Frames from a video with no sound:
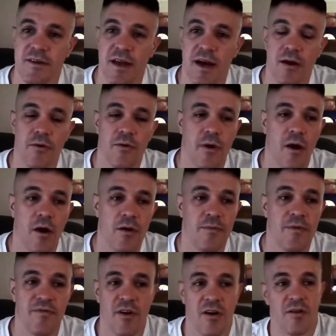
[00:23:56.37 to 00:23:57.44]
Now, I
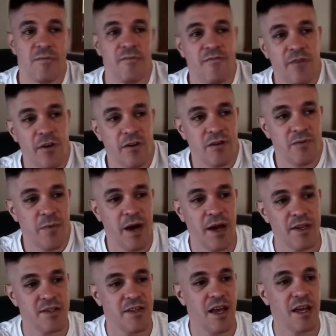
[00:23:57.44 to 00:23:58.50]
provide focus
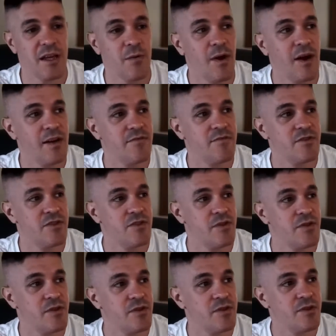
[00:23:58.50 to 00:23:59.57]
pads anyway for
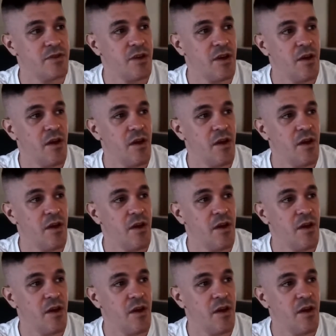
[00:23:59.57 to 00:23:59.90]
students.